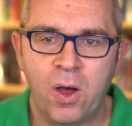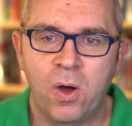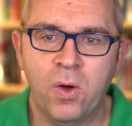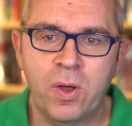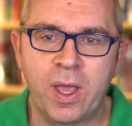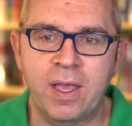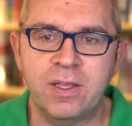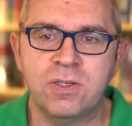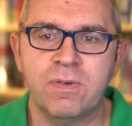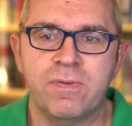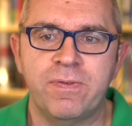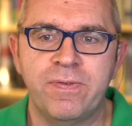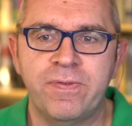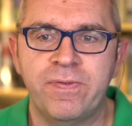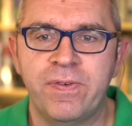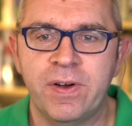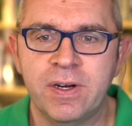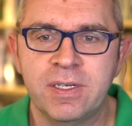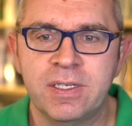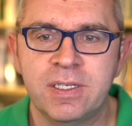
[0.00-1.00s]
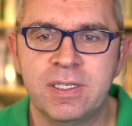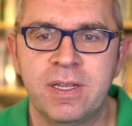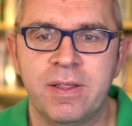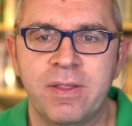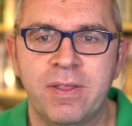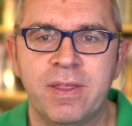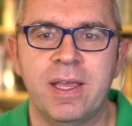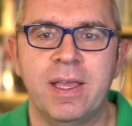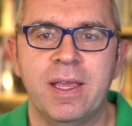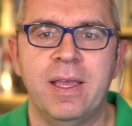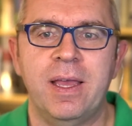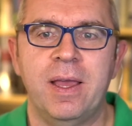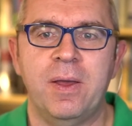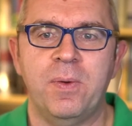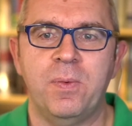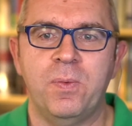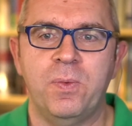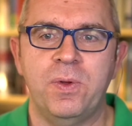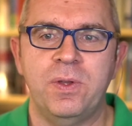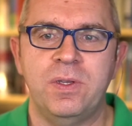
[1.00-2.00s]
Okay, so first thing
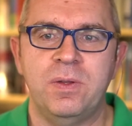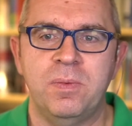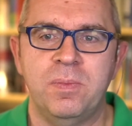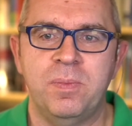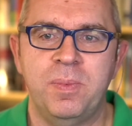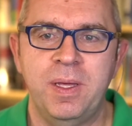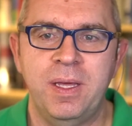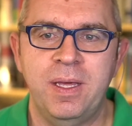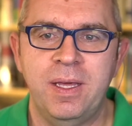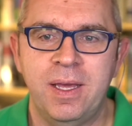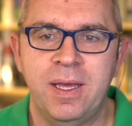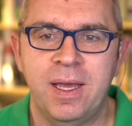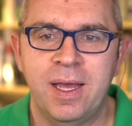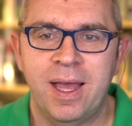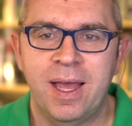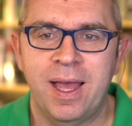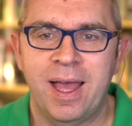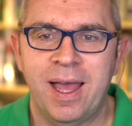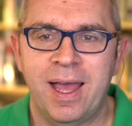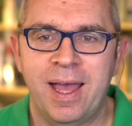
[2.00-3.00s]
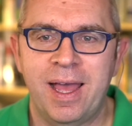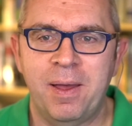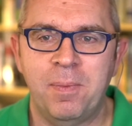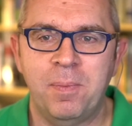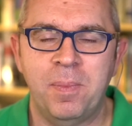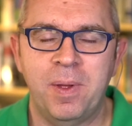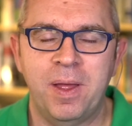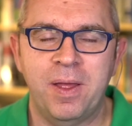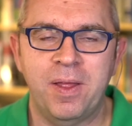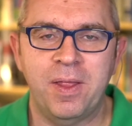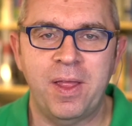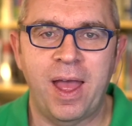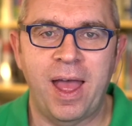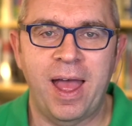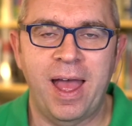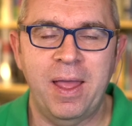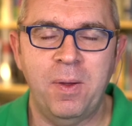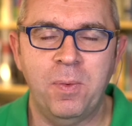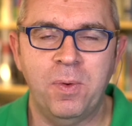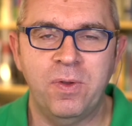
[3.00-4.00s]
would be,
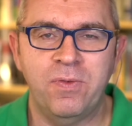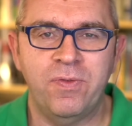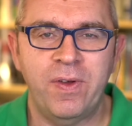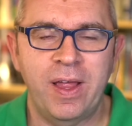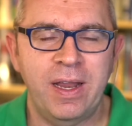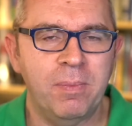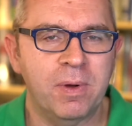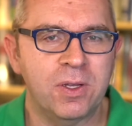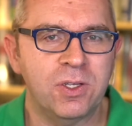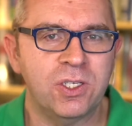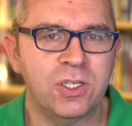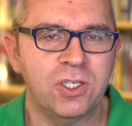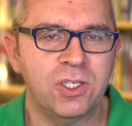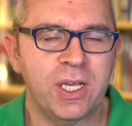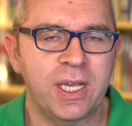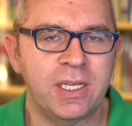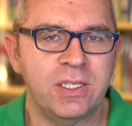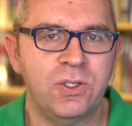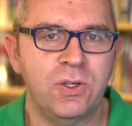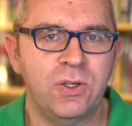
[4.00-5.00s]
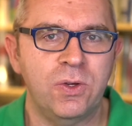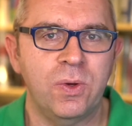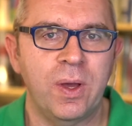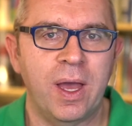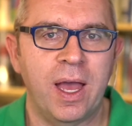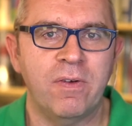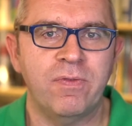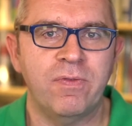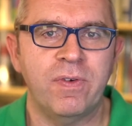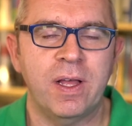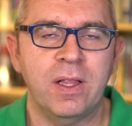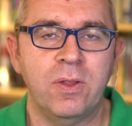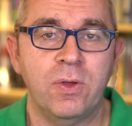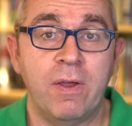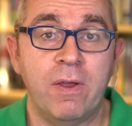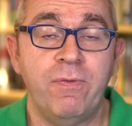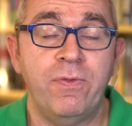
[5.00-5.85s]
I would very much suggest you have a look.